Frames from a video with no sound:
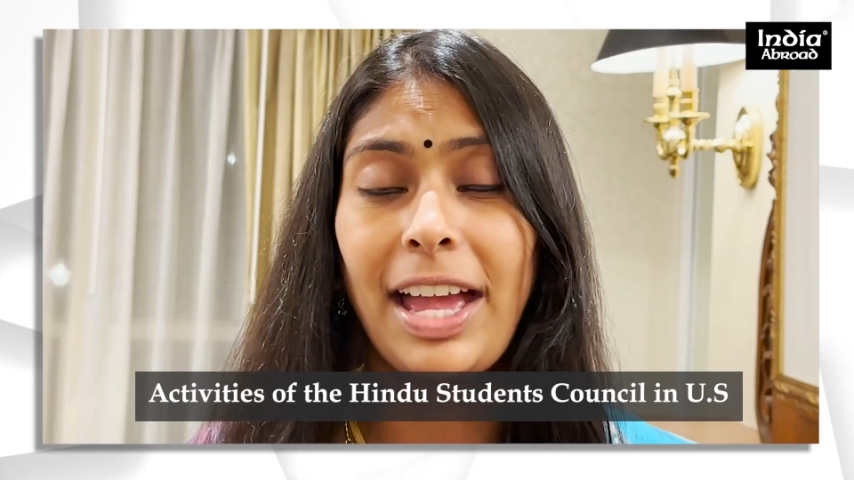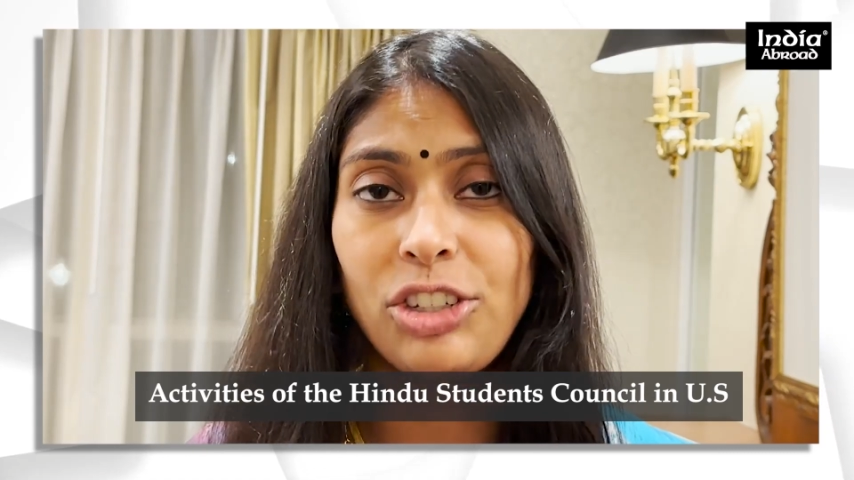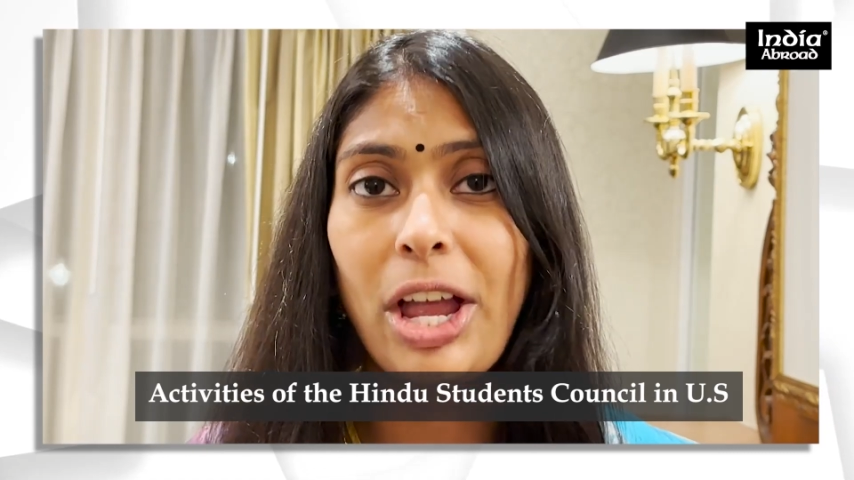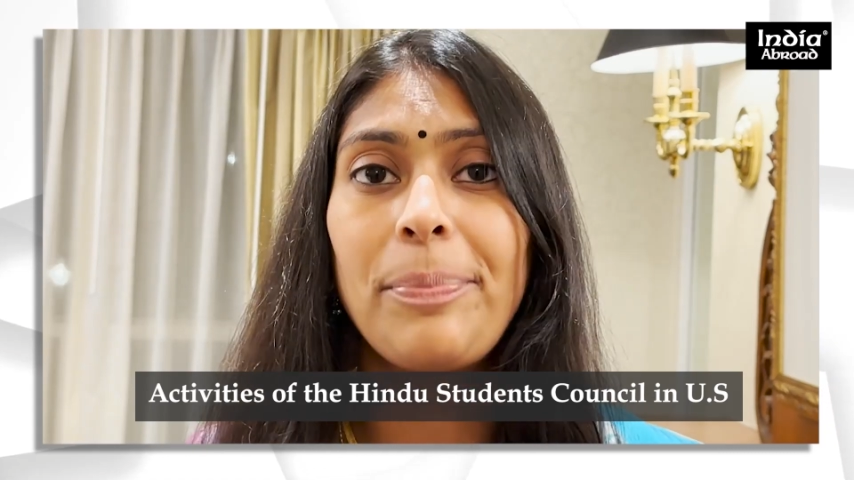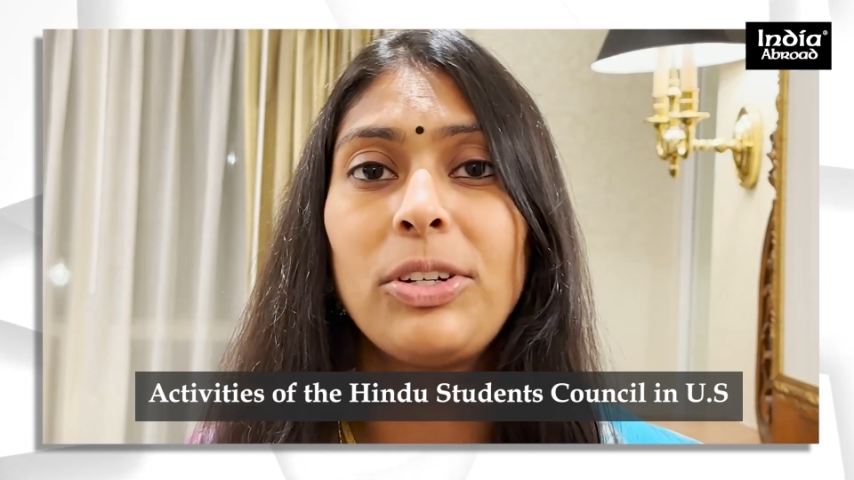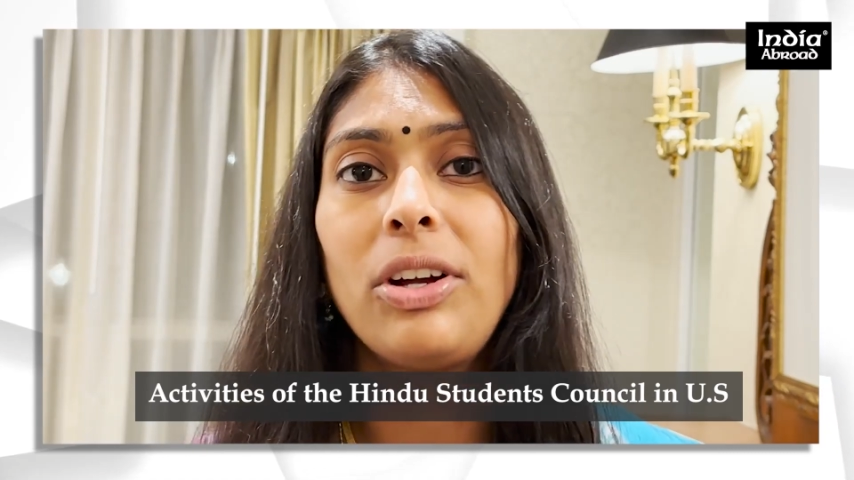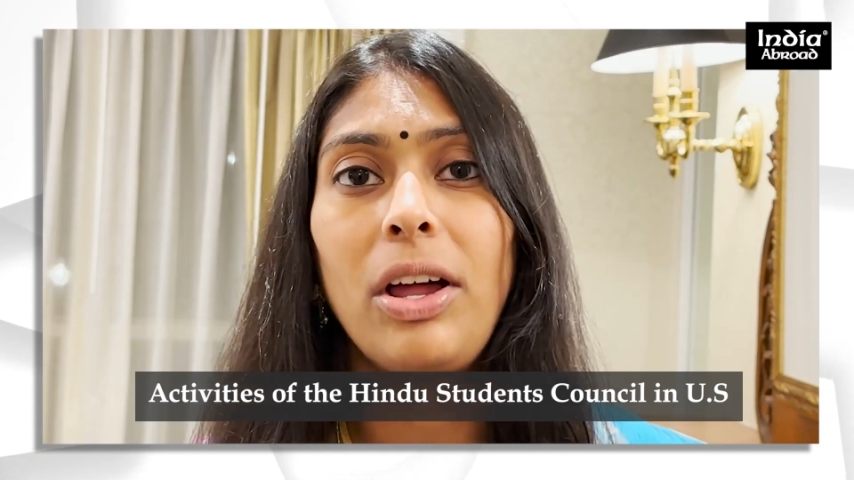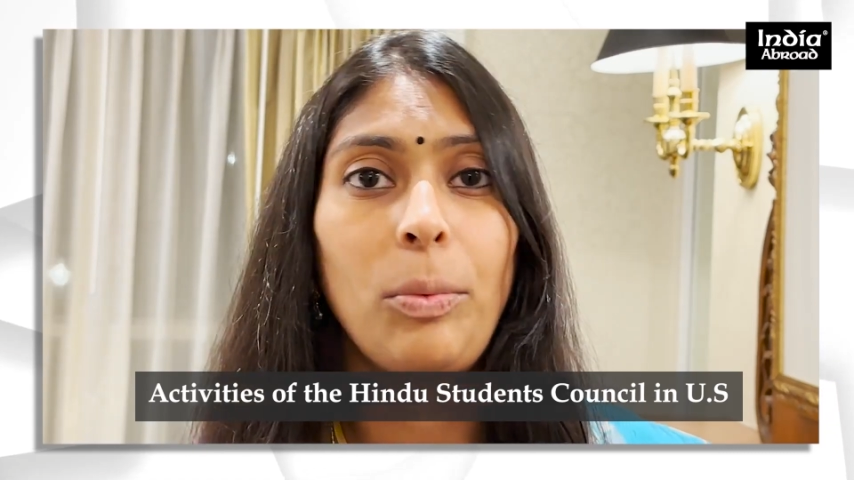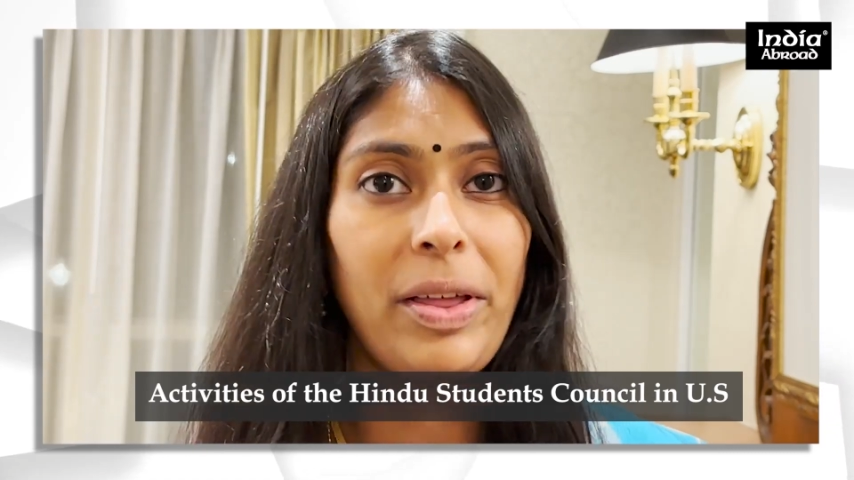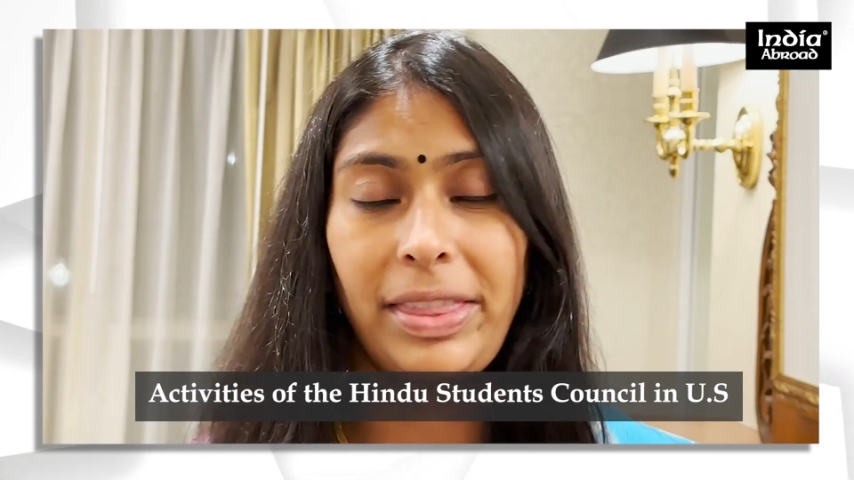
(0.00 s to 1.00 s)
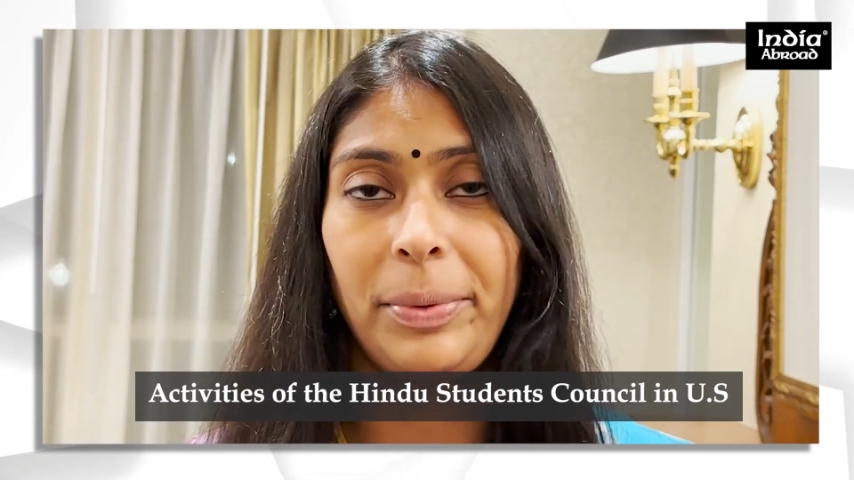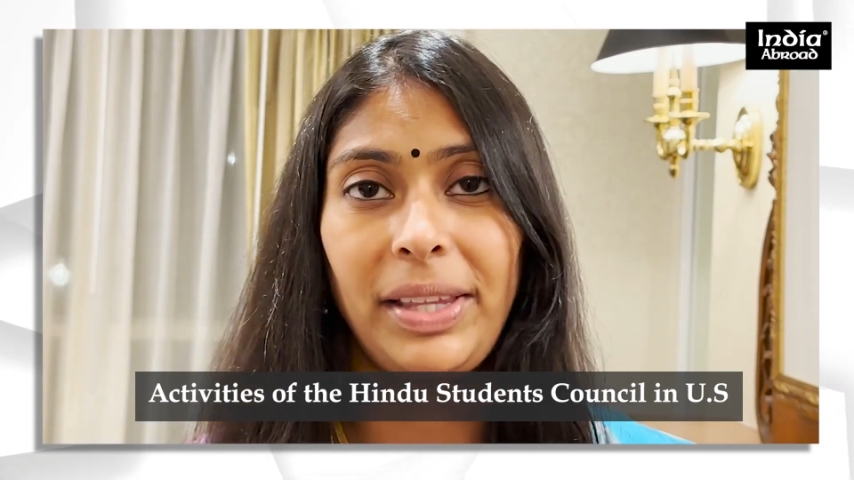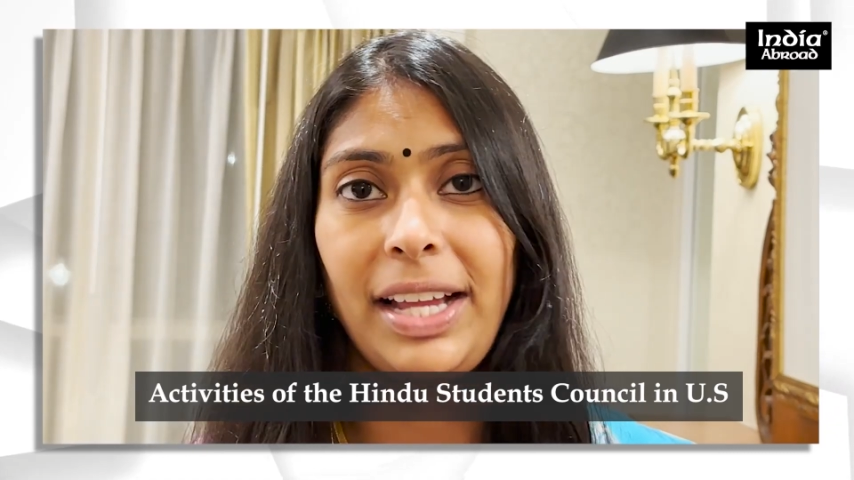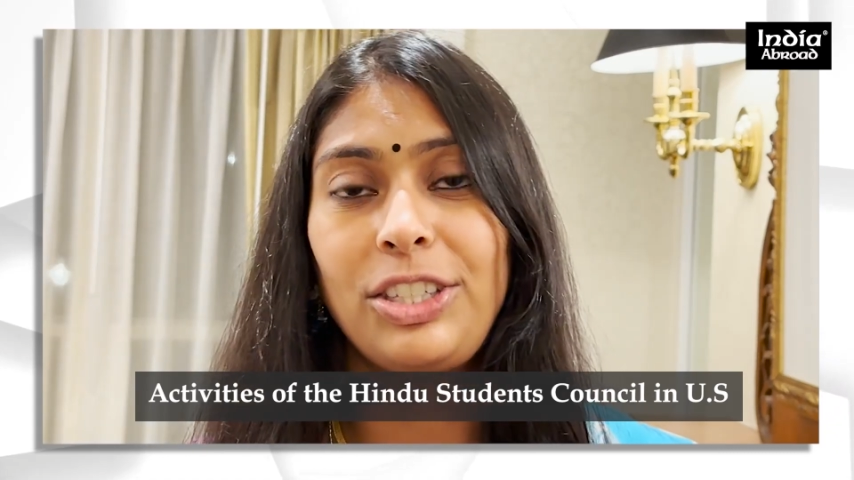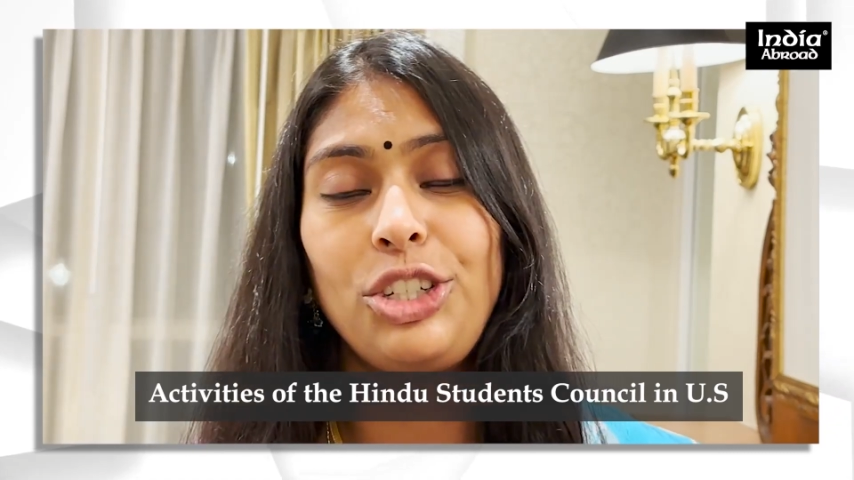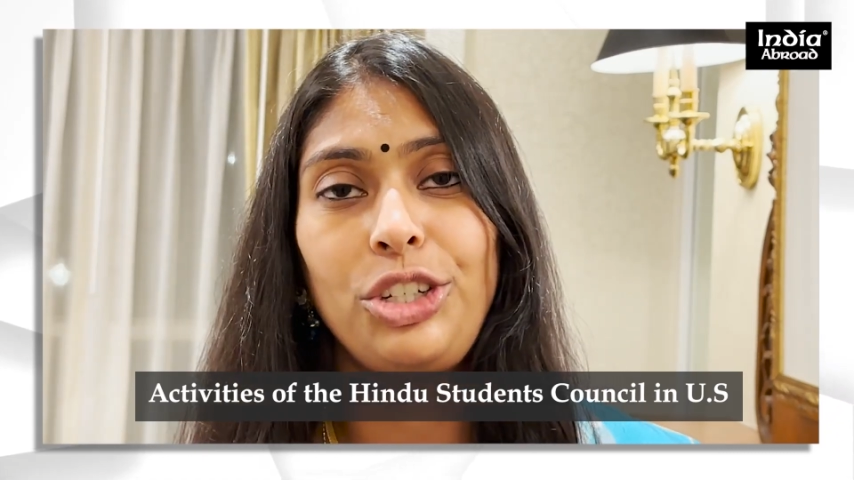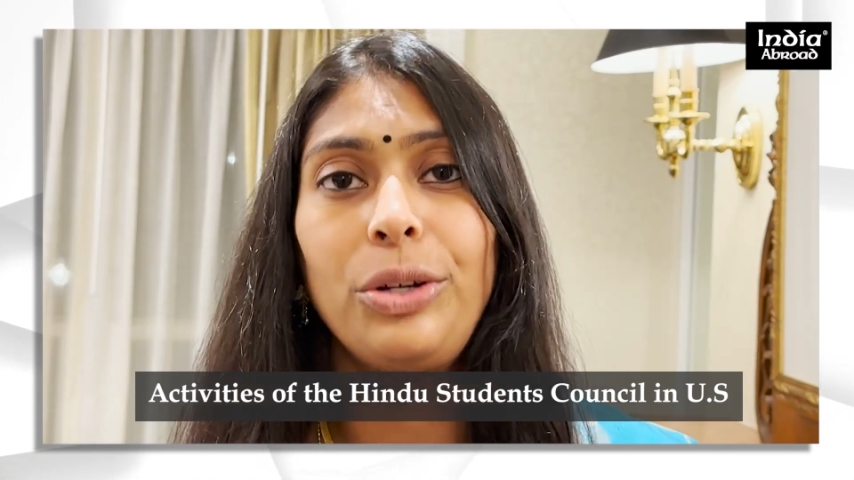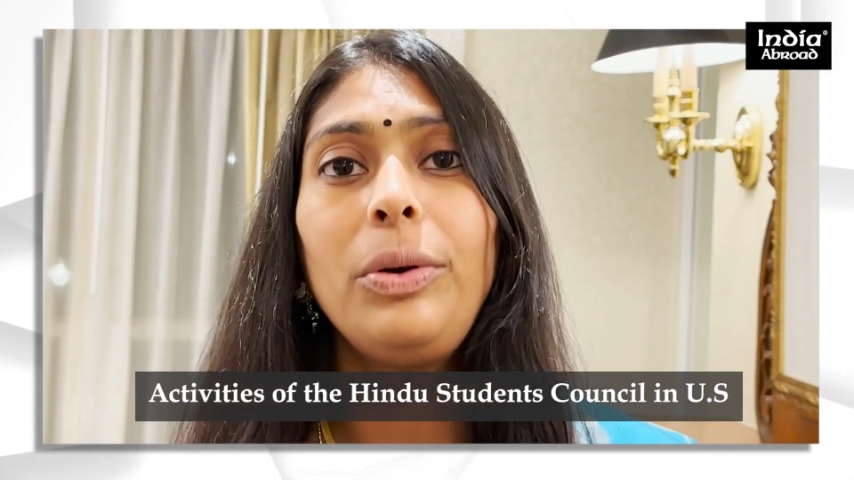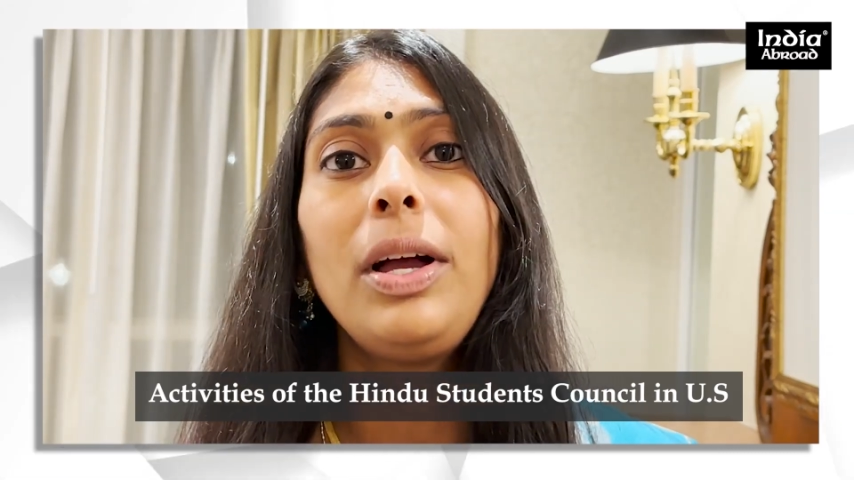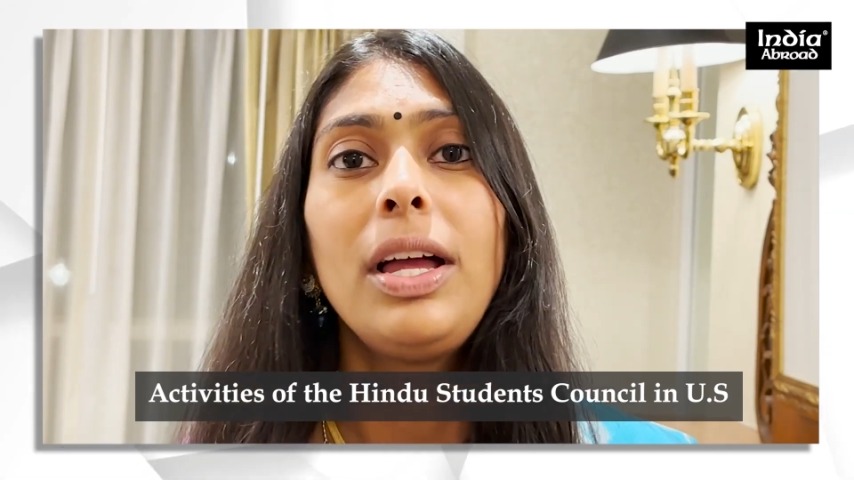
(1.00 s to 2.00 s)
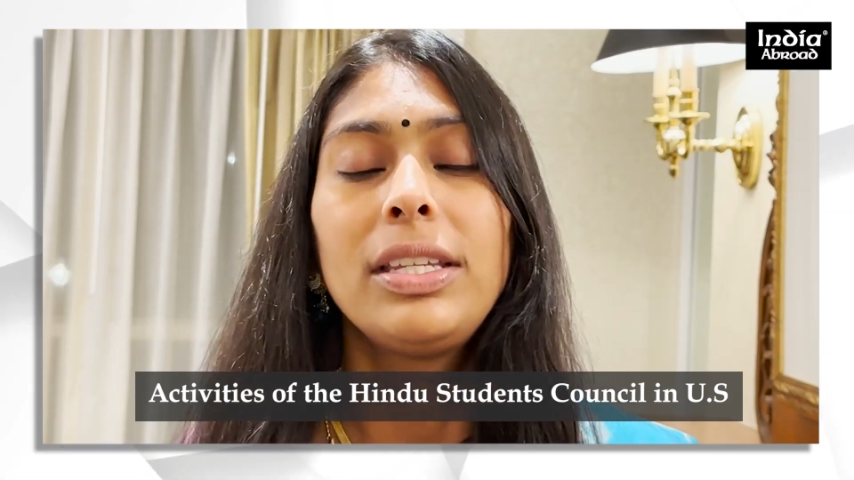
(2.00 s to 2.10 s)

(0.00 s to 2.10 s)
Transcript: that chapter on what they would like to do